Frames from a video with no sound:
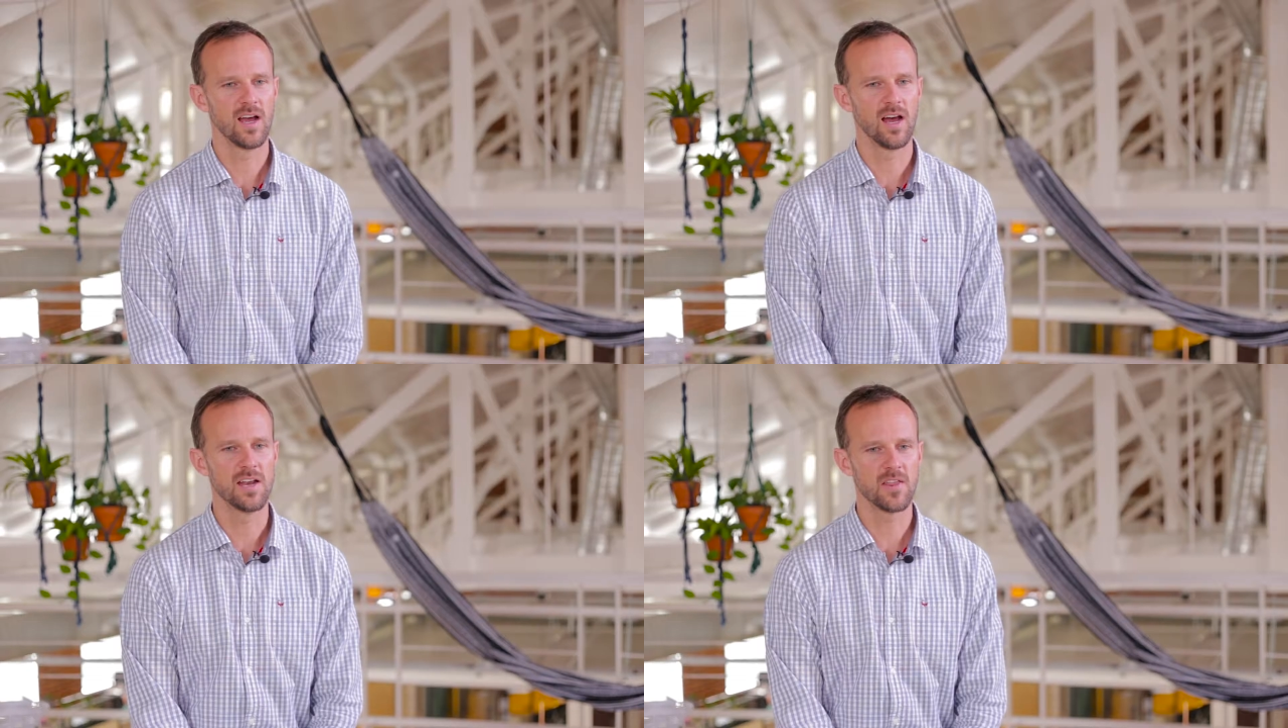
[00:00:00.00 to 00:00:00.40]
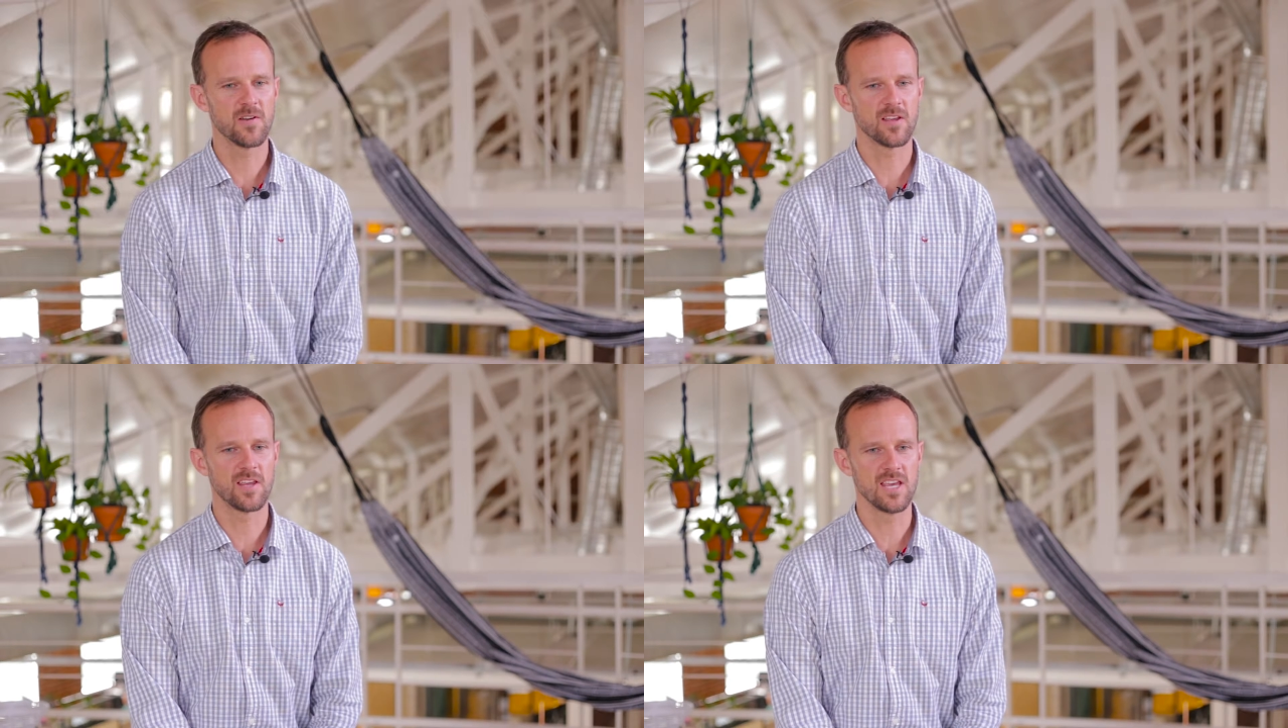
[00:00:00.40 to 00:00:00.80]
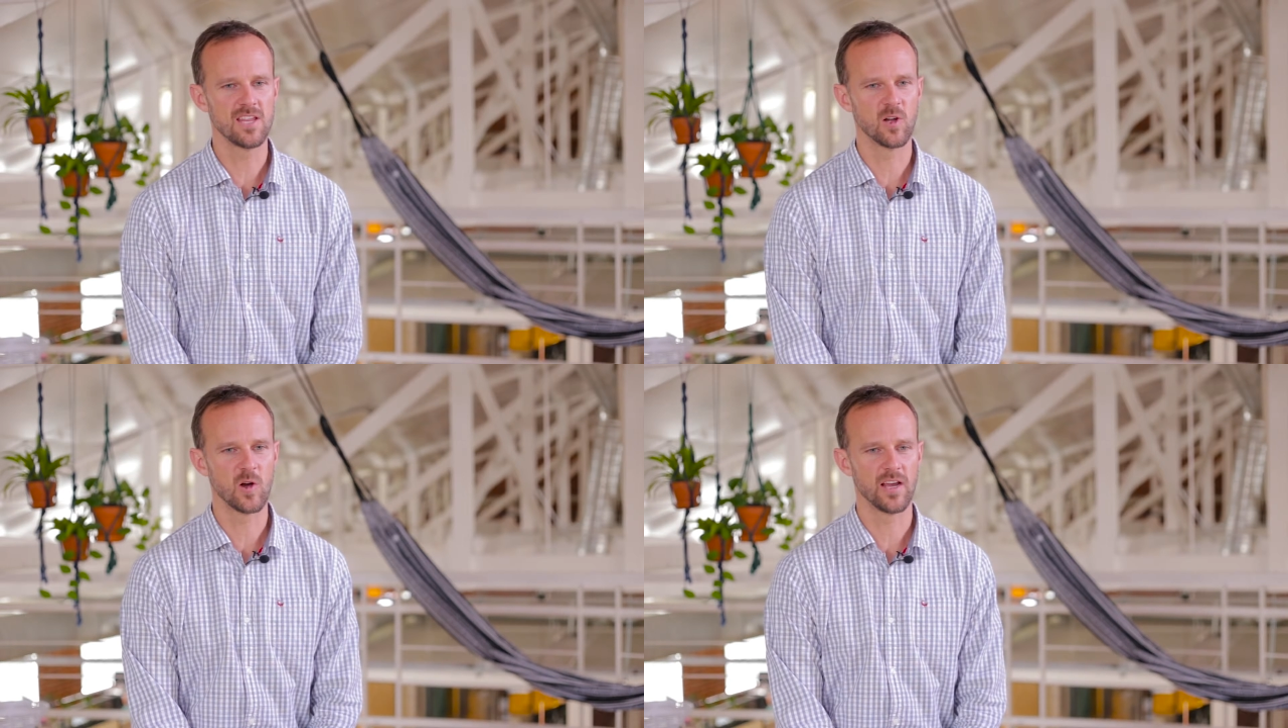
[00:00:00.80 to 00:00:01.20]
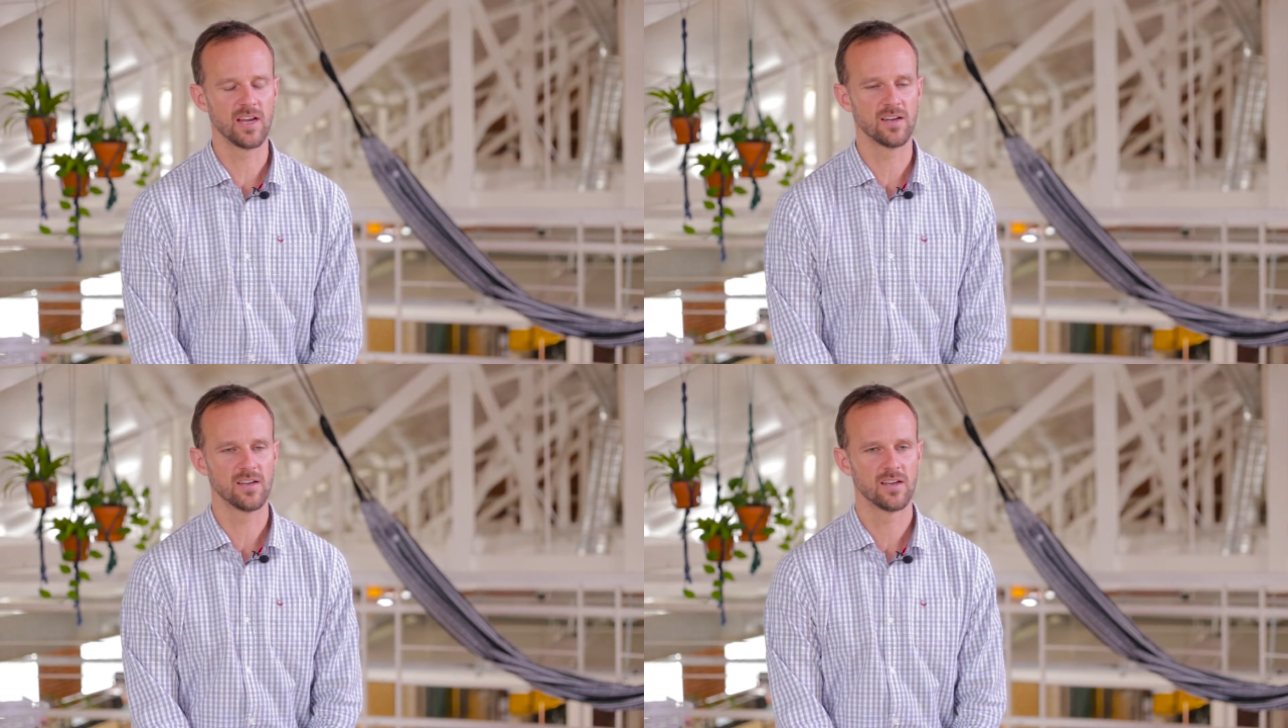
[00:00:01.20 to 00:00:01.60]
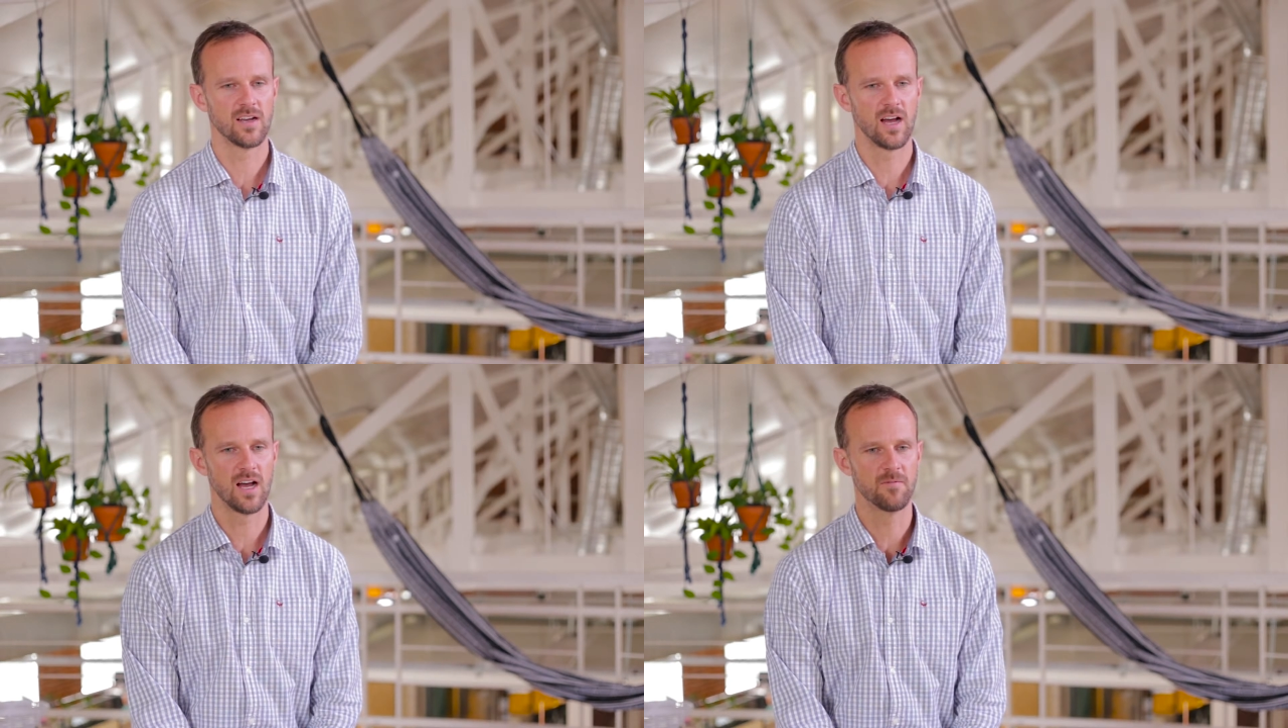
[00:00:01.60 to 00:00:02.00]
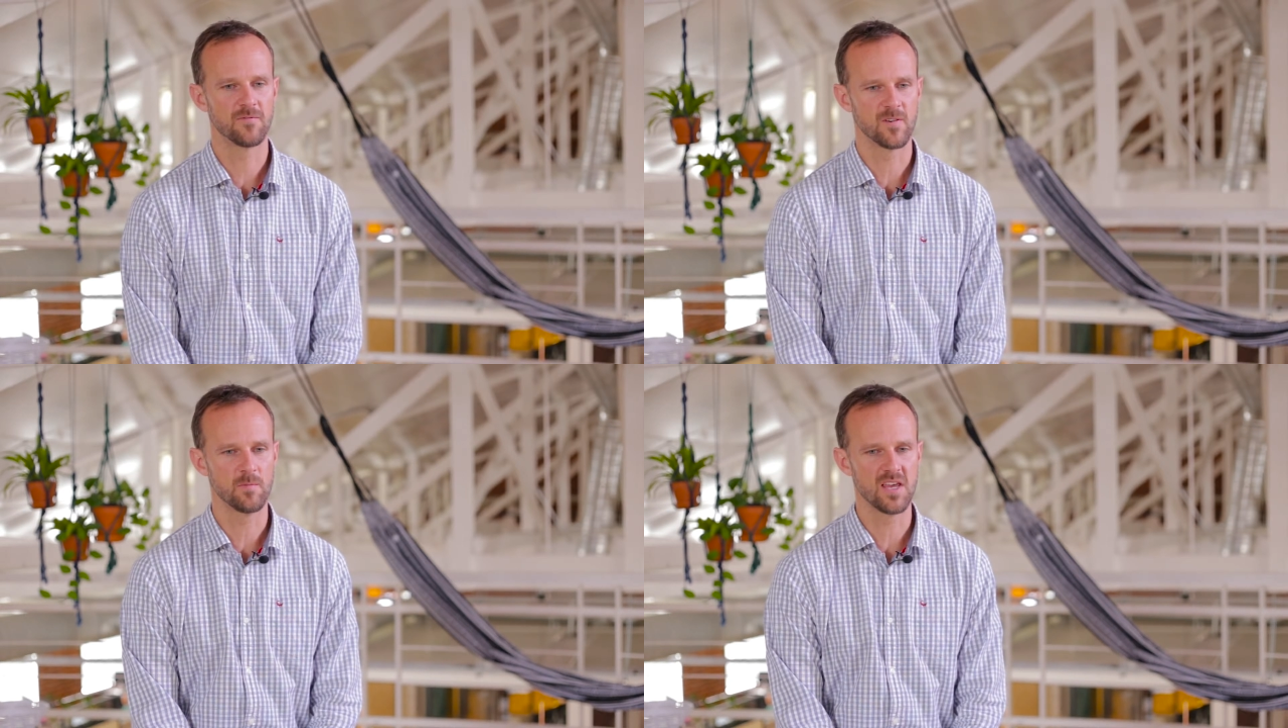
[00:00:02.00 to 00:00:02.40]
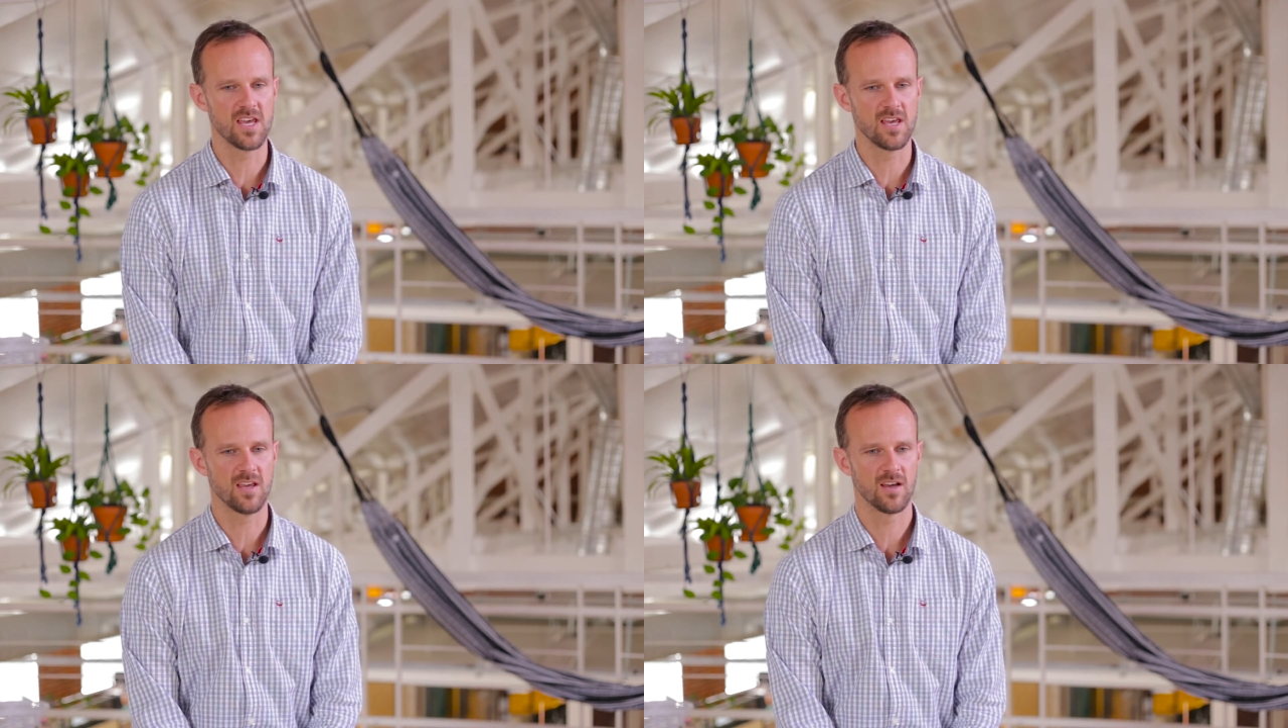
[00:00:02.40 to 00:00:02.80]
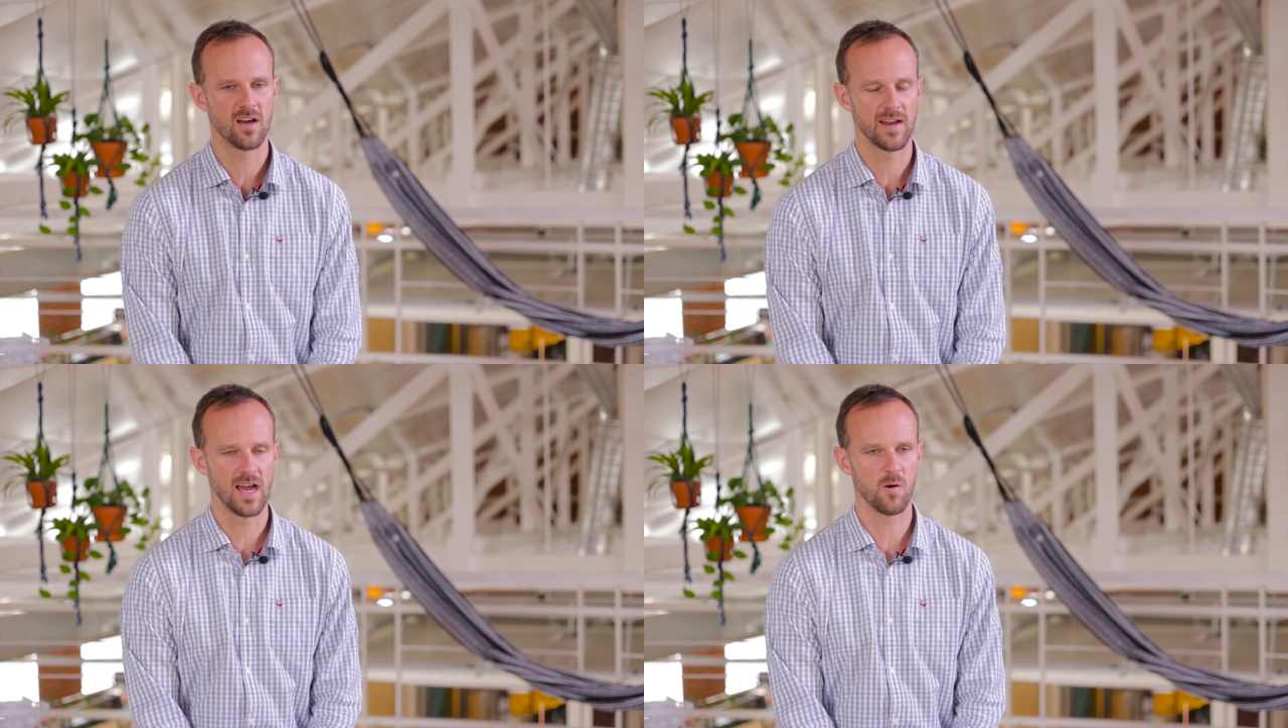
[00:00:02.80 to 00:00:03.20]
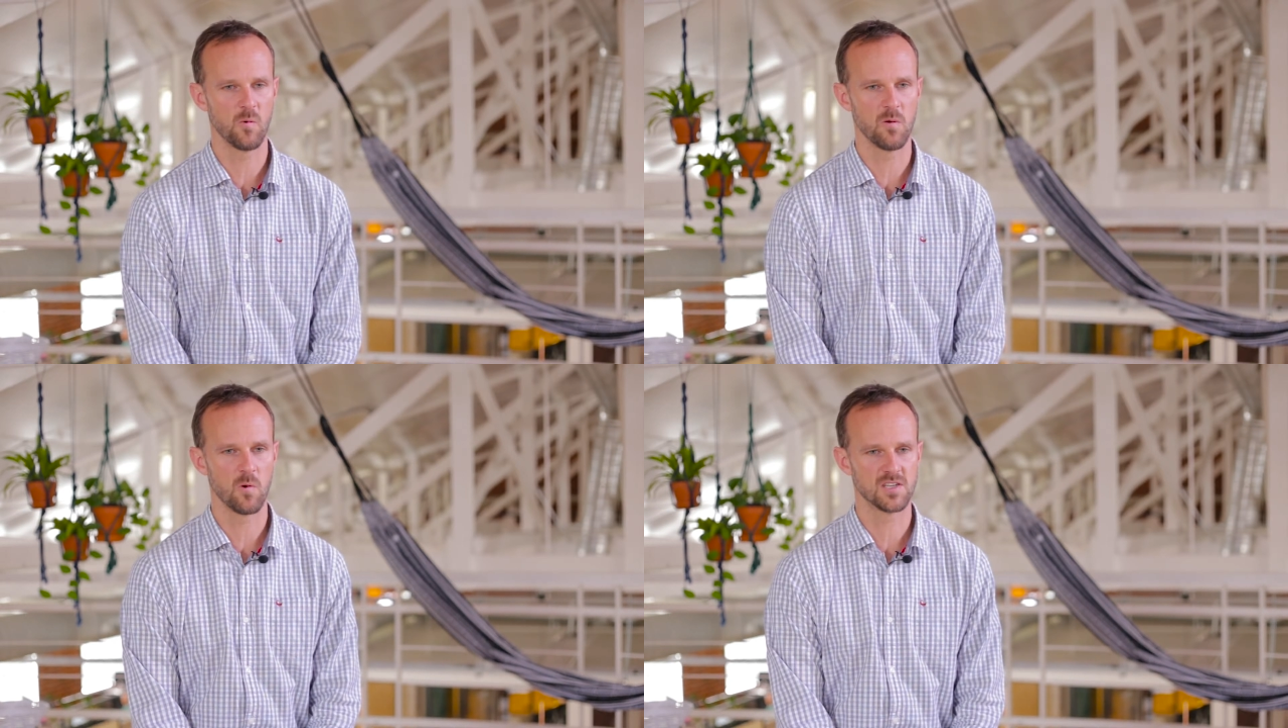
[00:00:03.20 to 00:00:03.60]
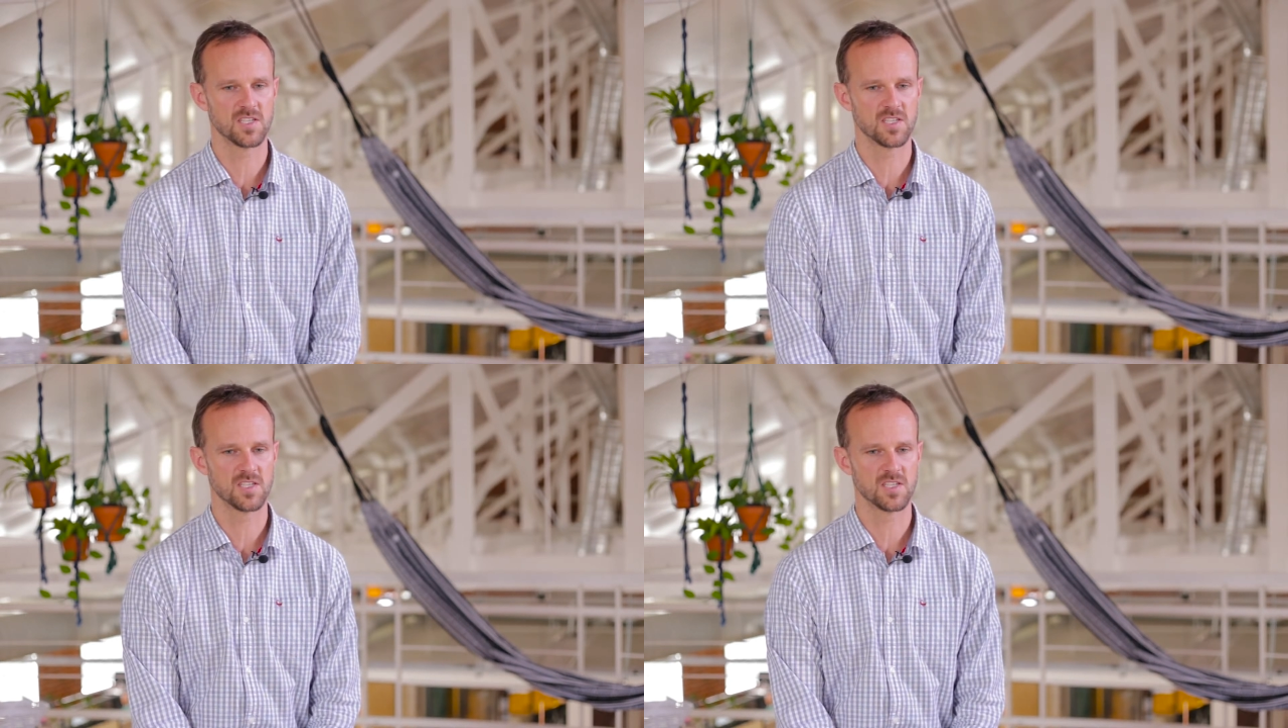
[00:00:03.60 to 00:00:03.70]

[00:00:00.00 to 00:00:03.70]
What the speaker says: Another key learning for me on how we weren't